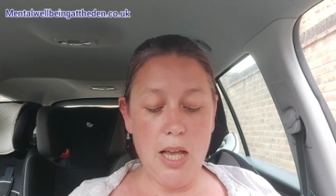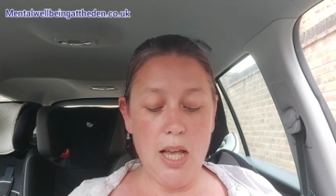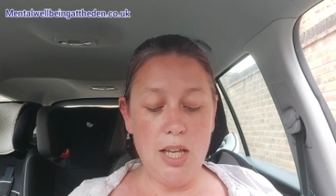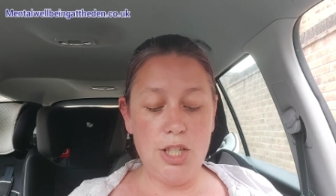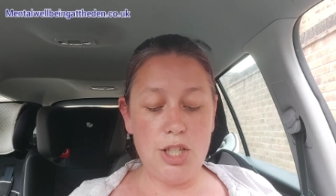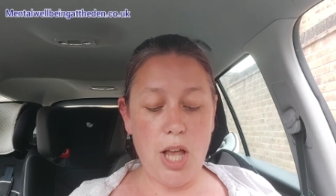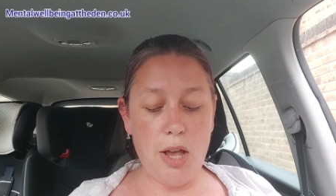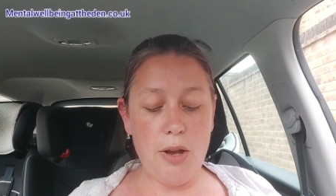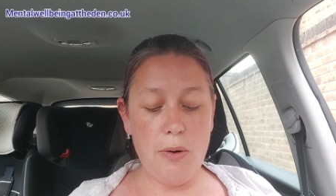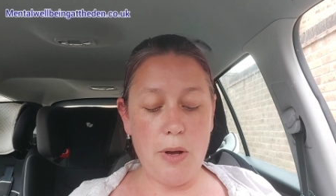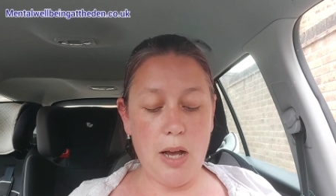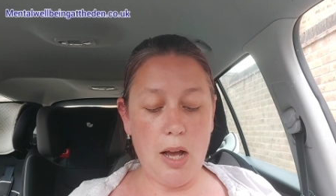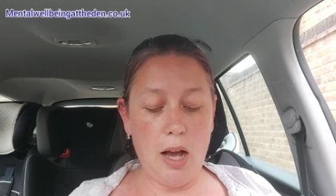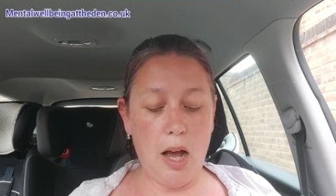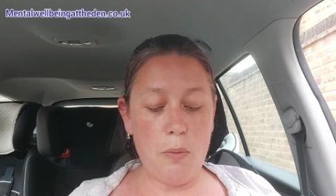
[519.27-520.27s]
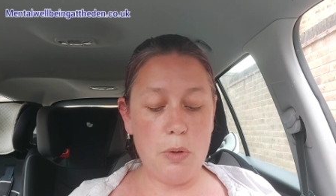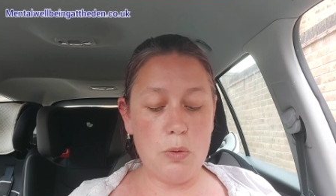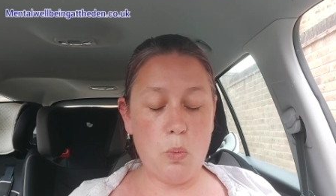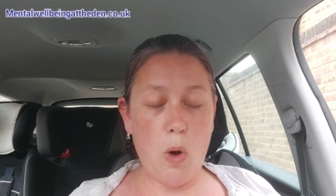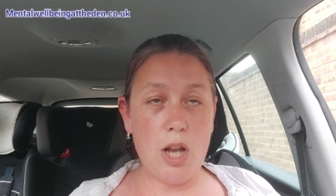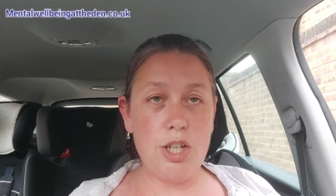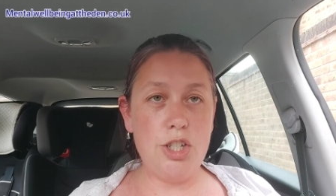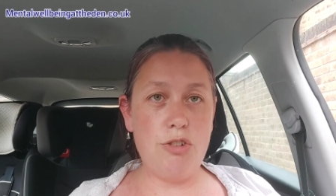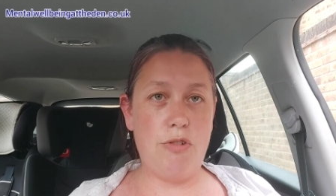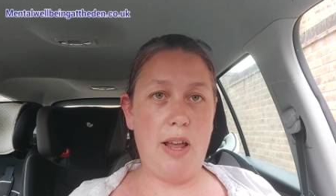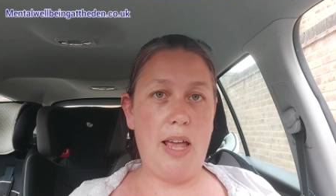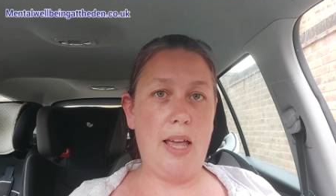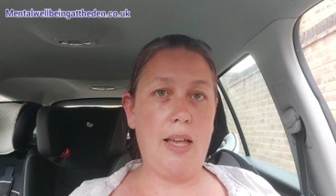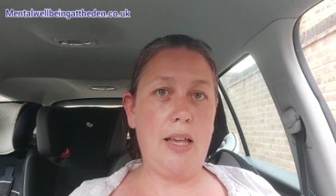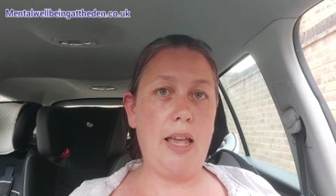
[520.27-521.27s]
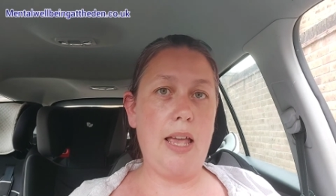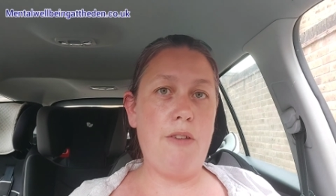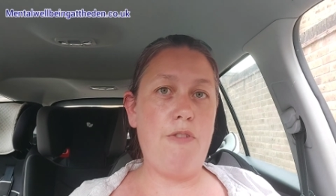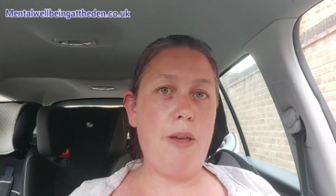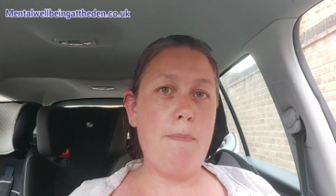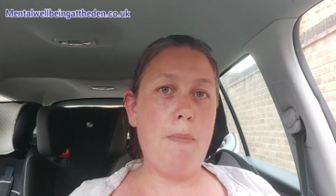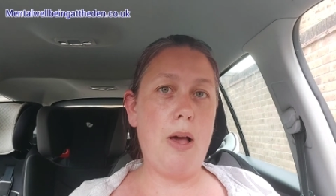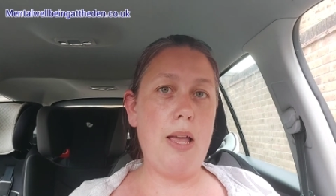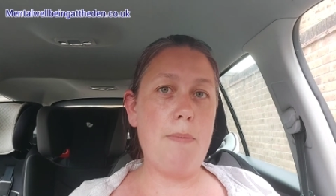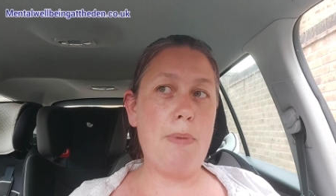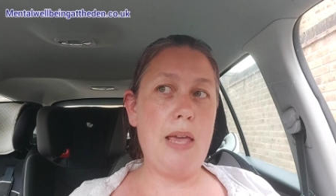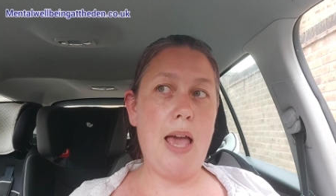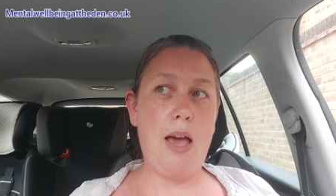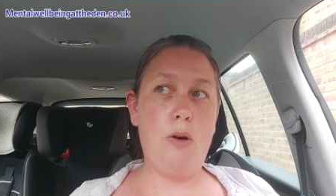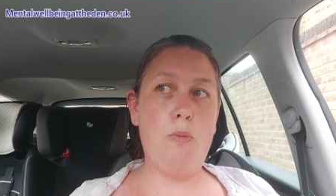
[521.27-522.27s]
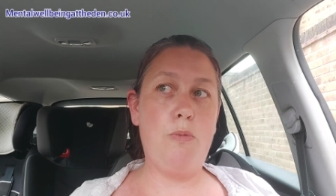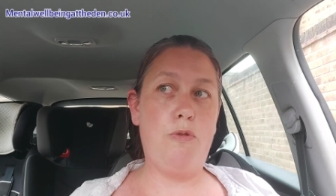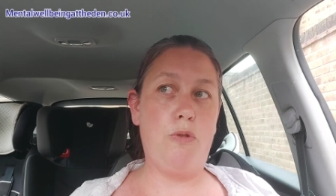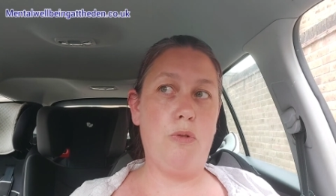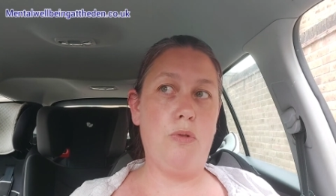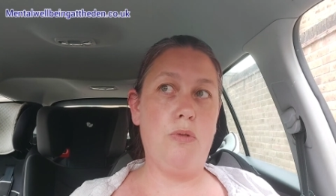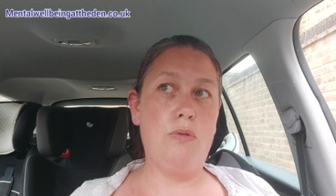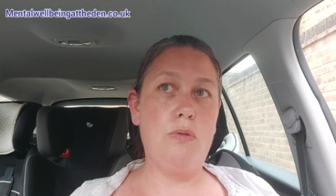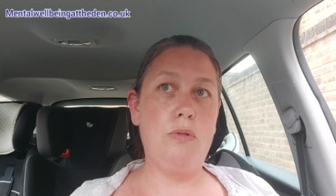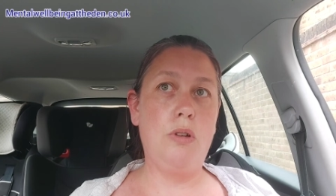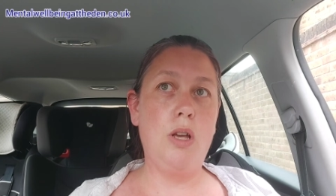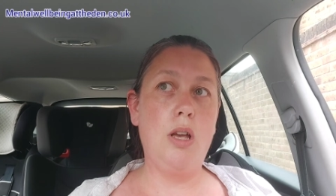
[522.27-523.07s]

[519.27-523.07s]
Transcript: So I was wondering if it might be helpful